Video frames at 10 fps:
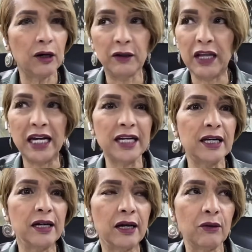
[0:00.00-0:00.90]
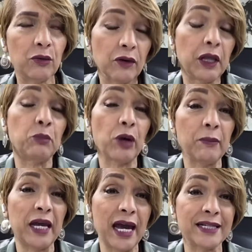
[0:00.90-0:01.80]
they didn't well they probably
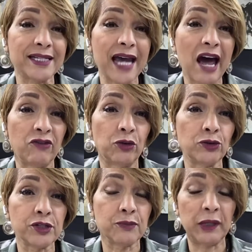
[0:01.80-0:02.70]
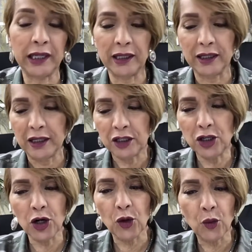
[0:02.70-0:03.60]
had scaffolds but you
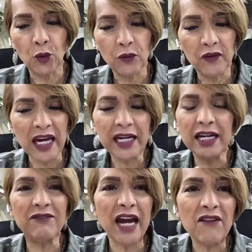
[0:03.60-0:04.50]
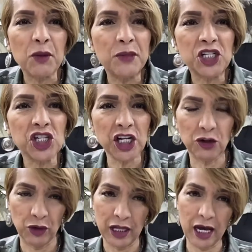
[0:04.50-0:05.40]
know they didn't even have the
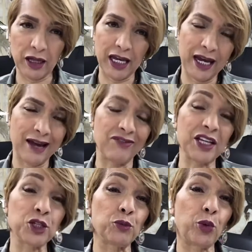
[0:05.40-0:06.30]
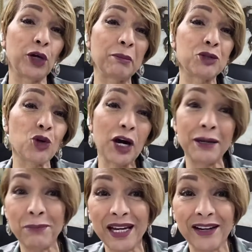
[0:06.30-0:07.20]
machinery that they have that's the point I'm trying to
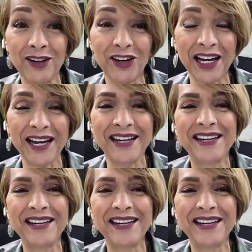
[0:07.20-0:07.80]
make okay